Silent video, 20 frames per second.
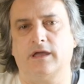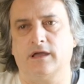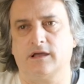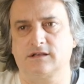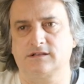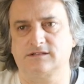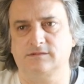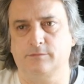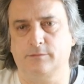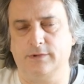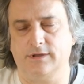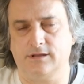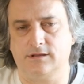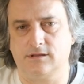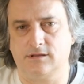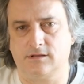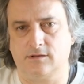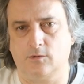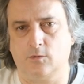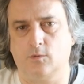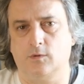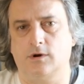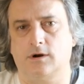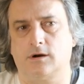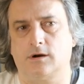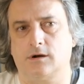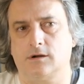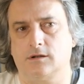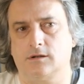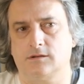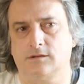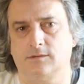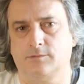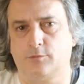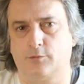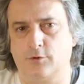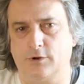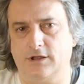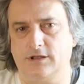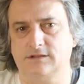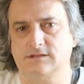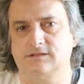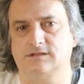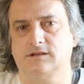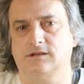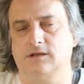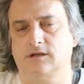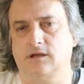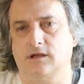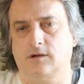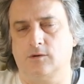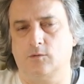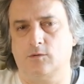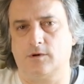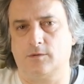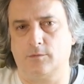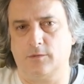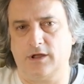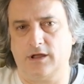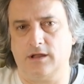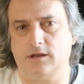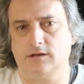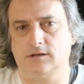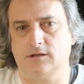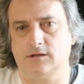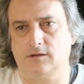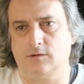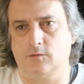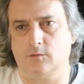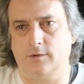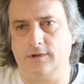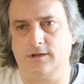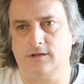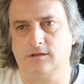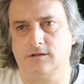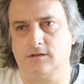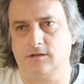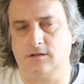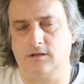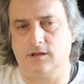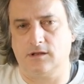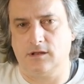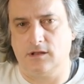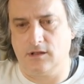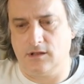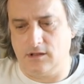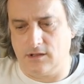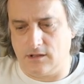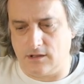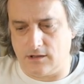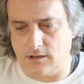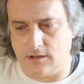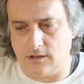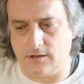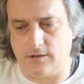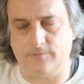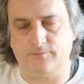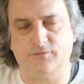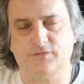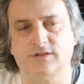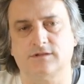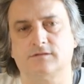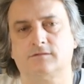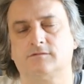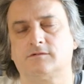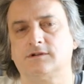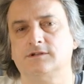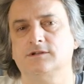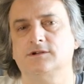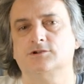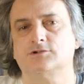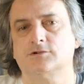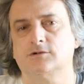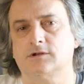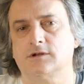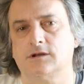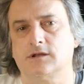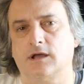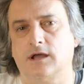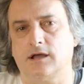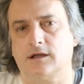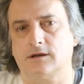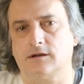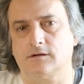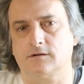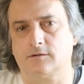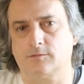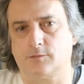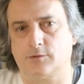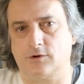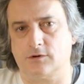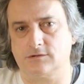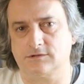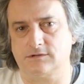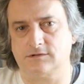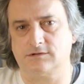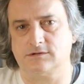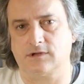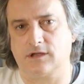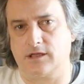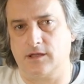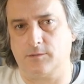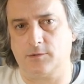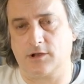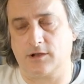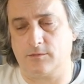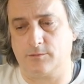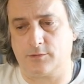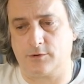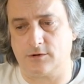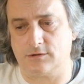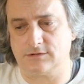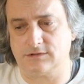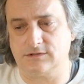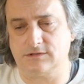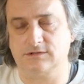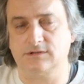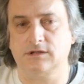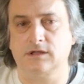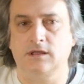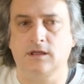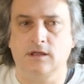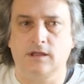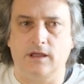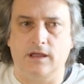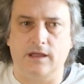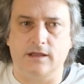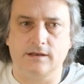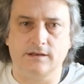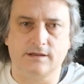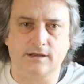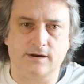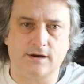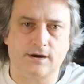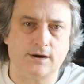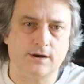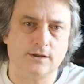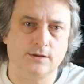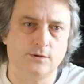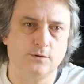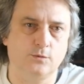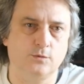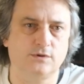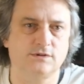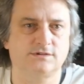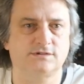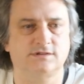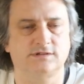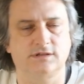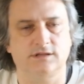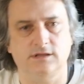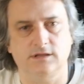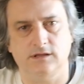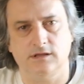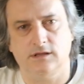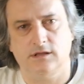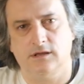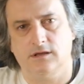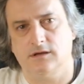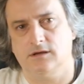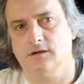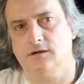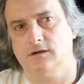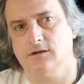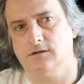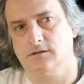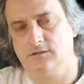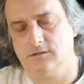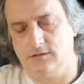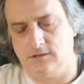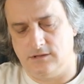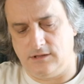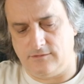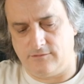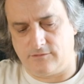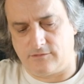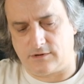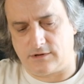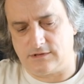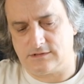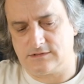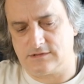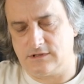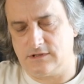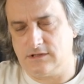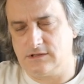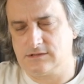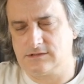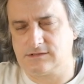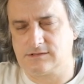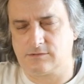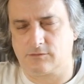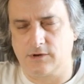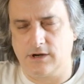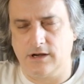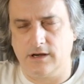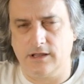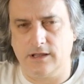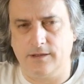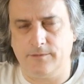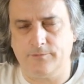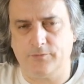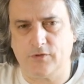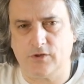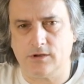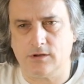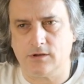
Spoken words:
exhibit where the prints were made with the traditional analog process and chemical process, and there you will see the difference. It's really